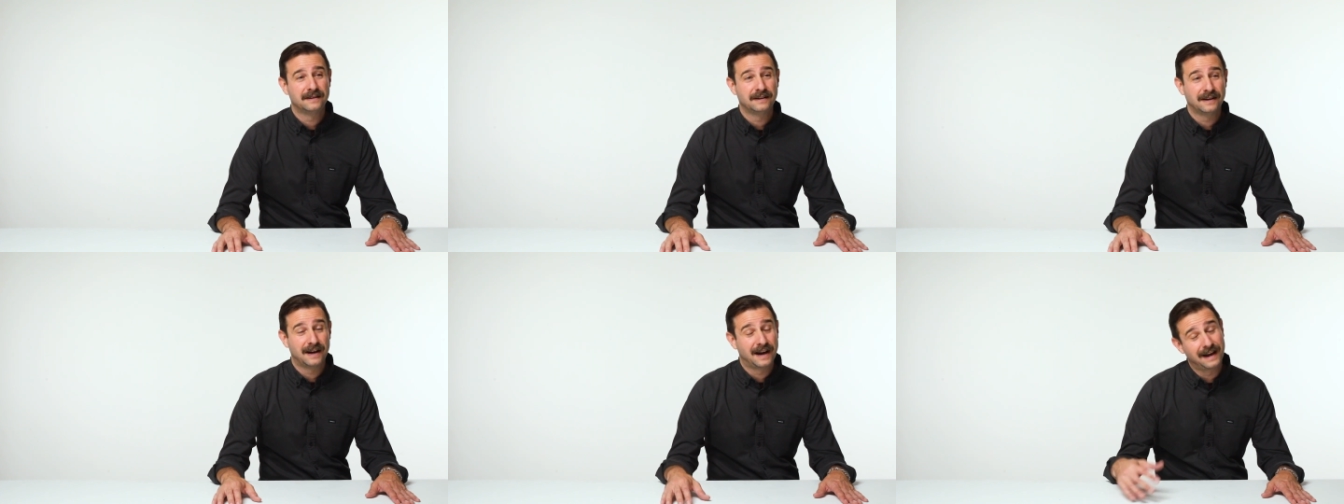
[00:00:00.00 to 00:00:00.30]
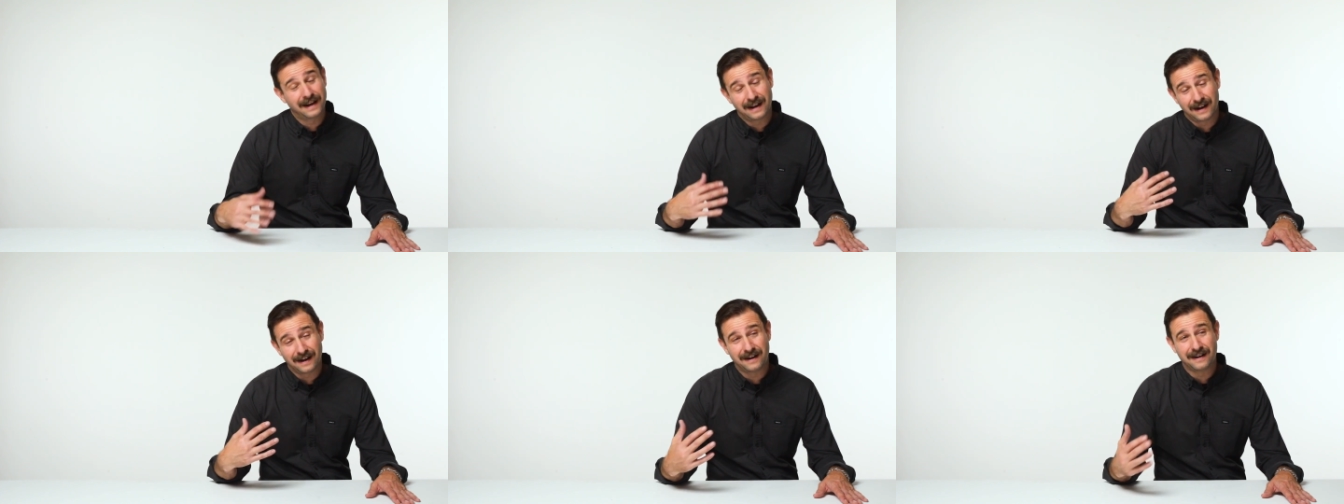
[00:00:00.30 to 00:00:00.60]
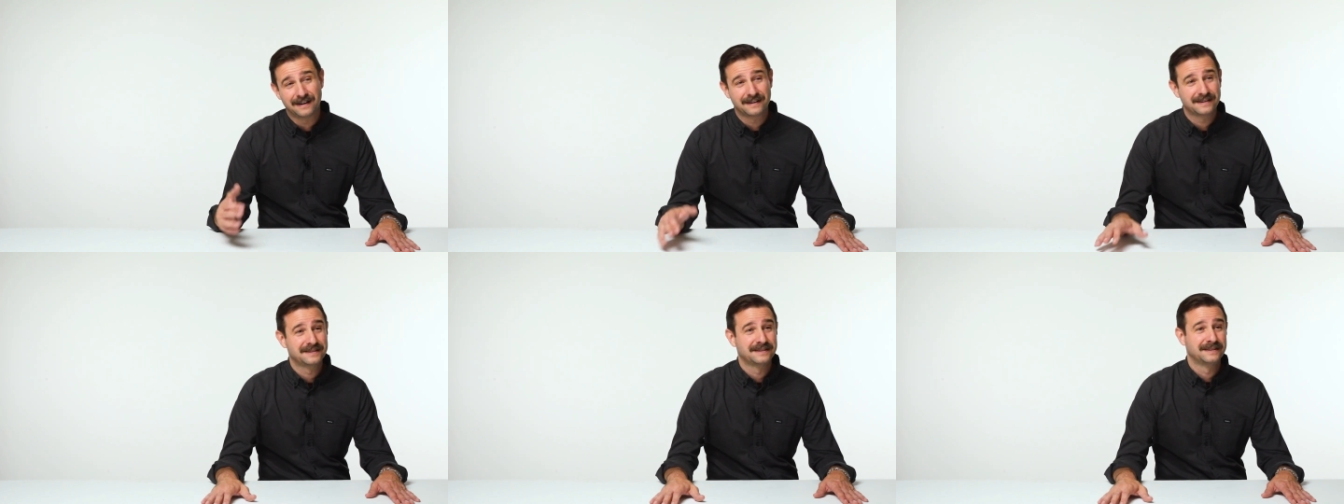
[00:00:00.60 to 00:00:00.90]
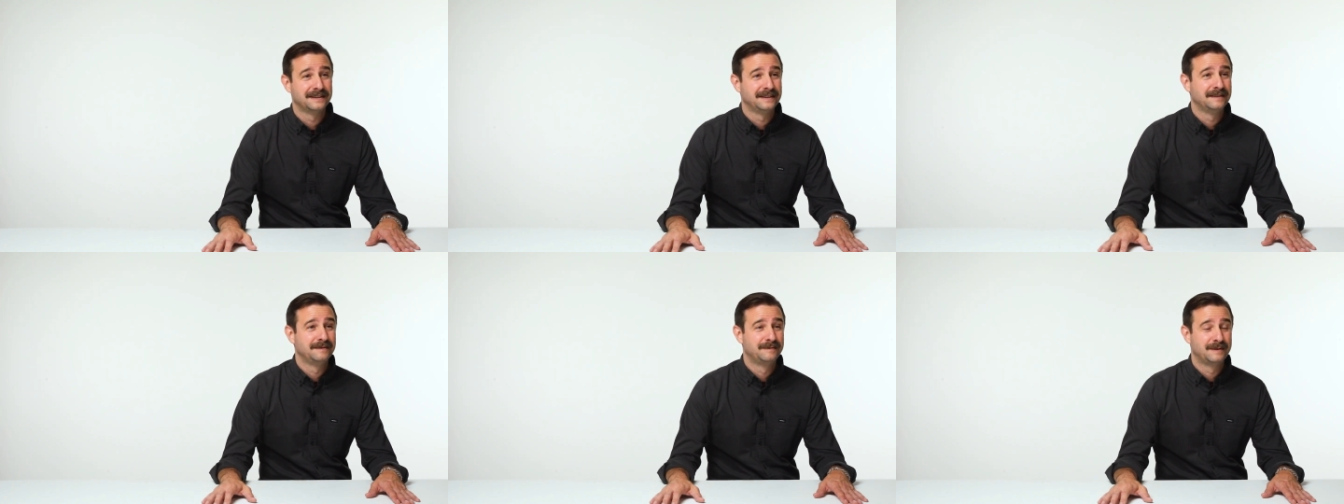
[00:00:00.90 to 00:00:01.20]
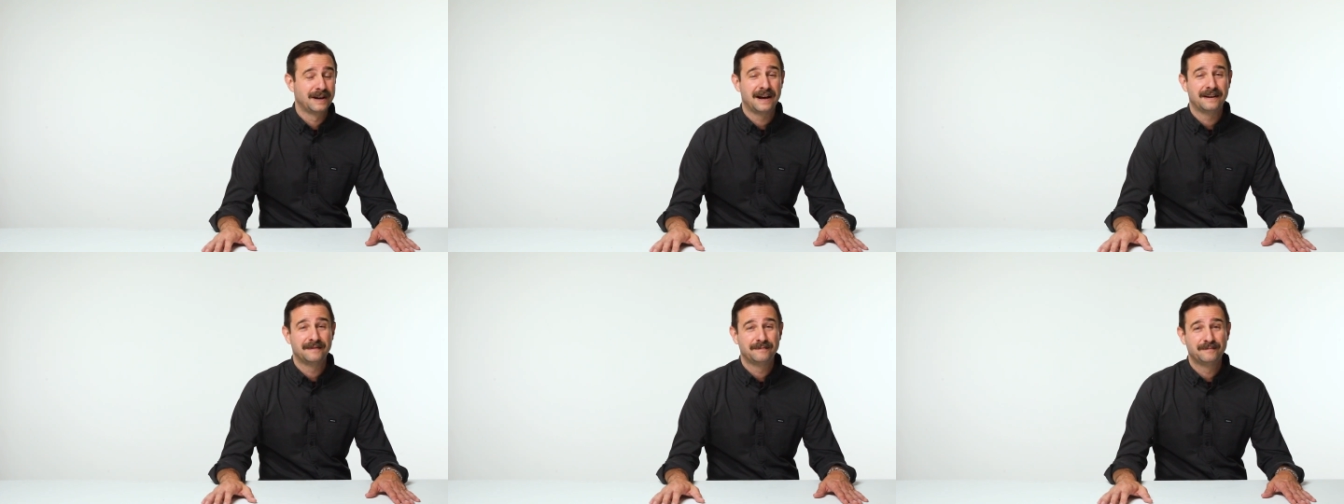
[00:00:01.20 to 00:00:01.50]
I honestly
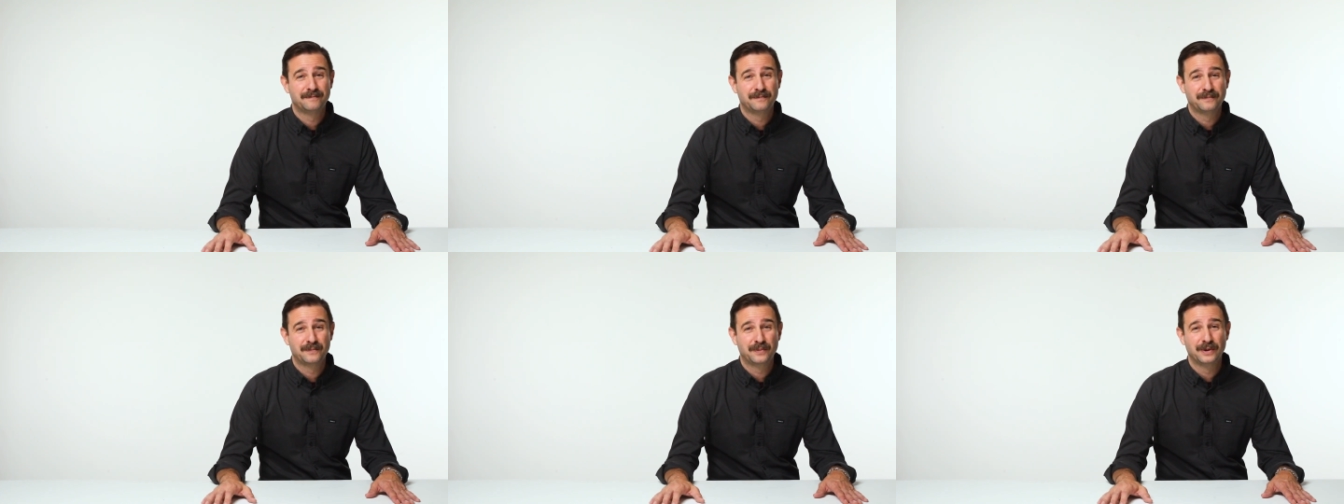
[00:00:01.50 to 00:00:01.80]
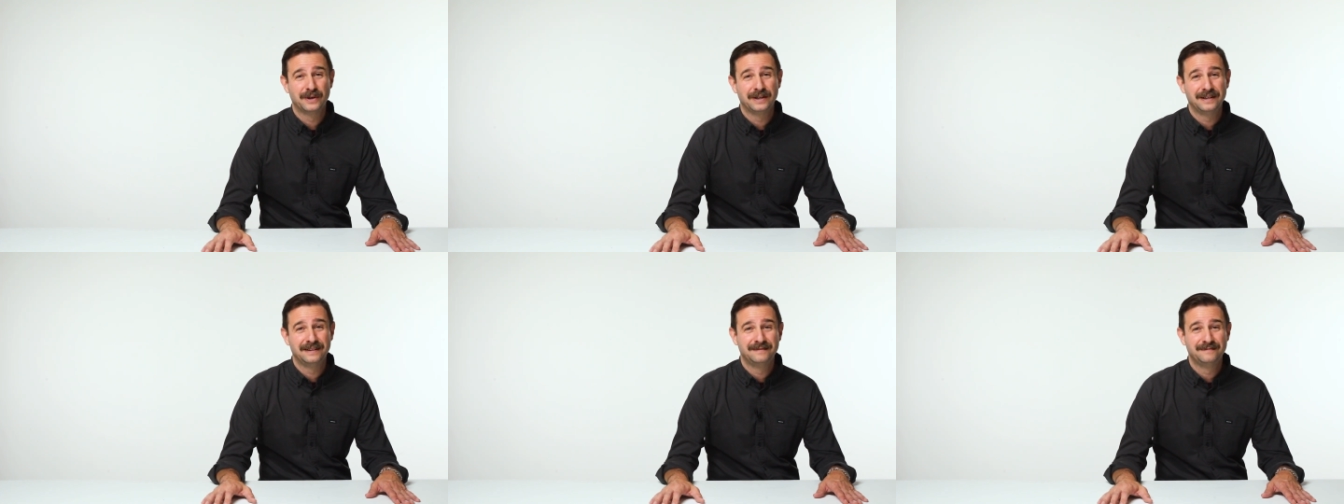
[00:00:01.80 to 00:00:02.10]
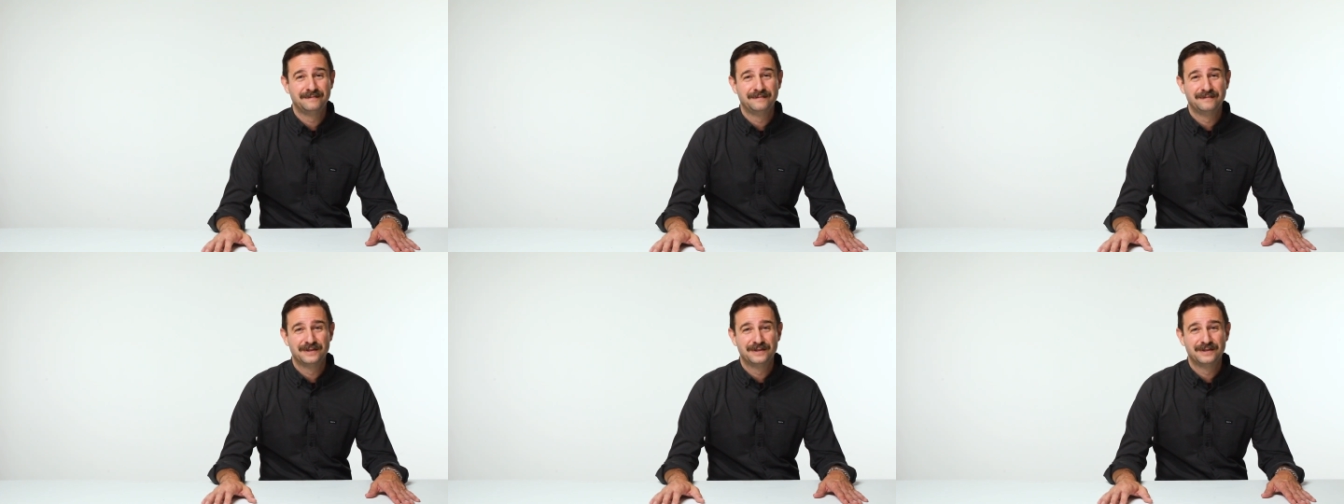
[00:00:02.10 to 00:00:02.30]
got pretty